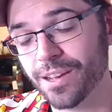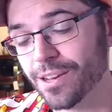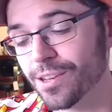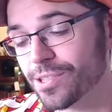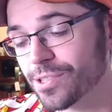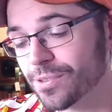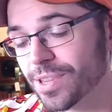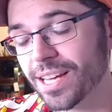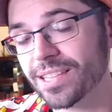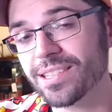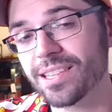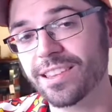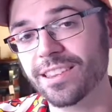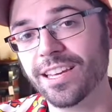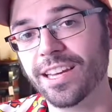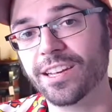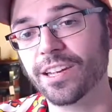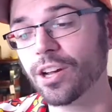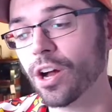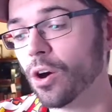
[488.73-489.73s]
So that's the
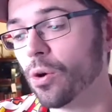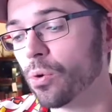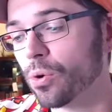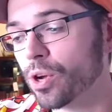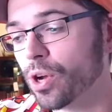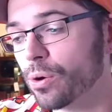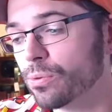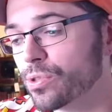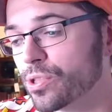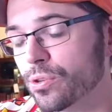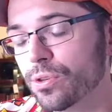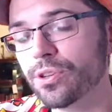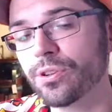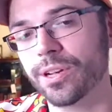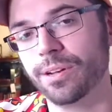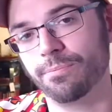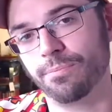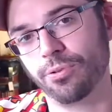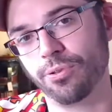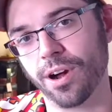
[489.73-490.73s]
thing. Go do
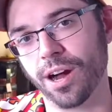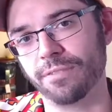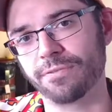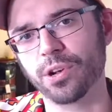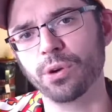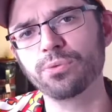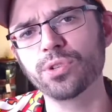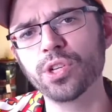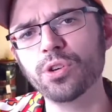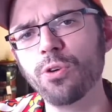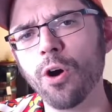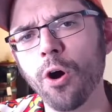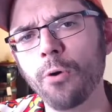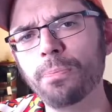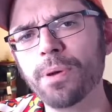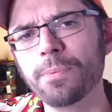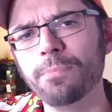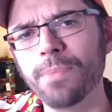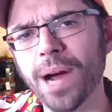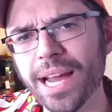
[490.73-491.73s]
your improv. Go do
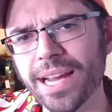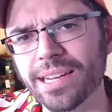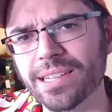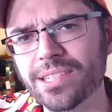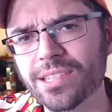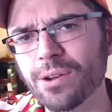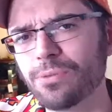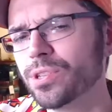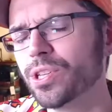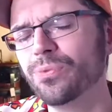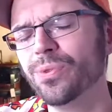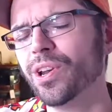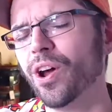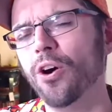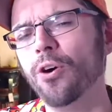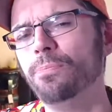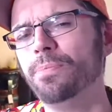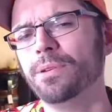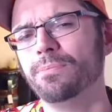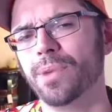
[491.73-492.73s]
open mics. Go do an
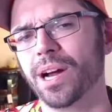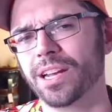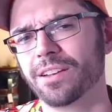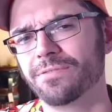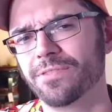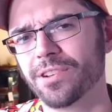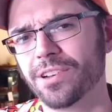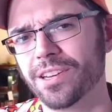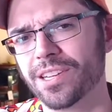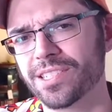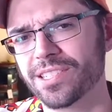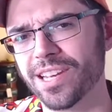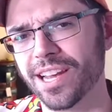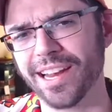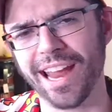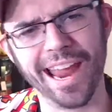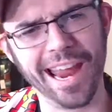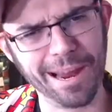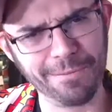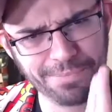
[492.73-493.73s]
open mic, for goodness
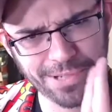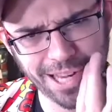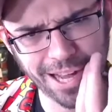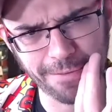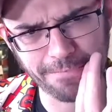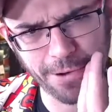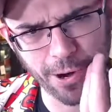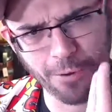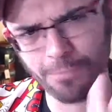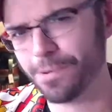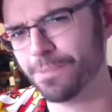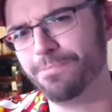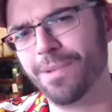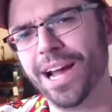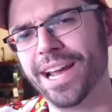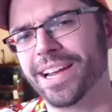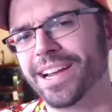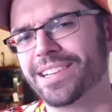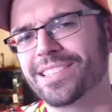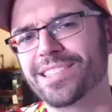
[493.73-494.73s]
sake. Amped Up open
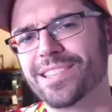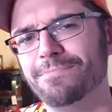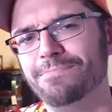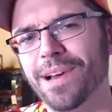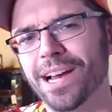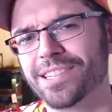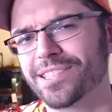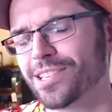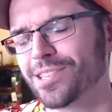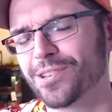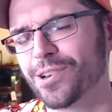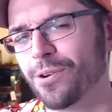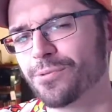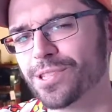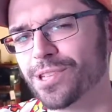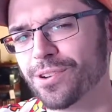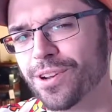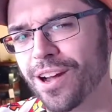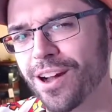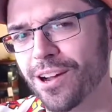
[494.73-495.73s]
mic. It's the best. It's at
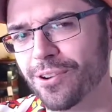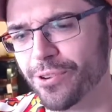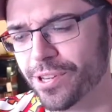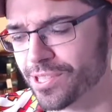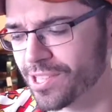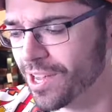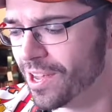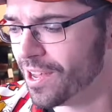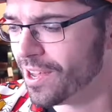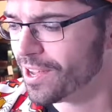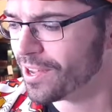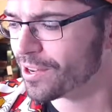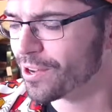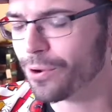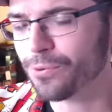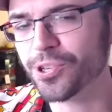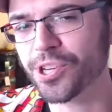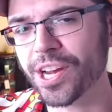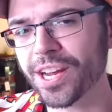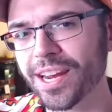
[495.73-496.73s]
Hotel Congress.
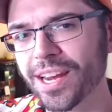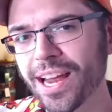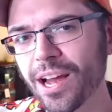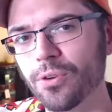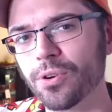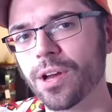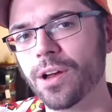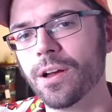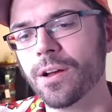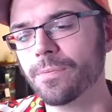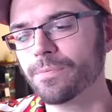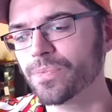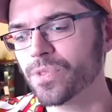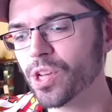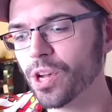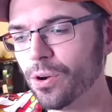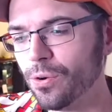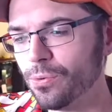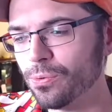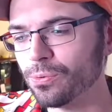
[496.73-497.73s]
Go check it out.
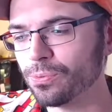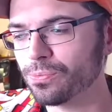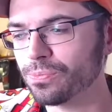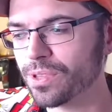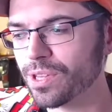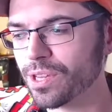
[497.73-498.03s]
Go,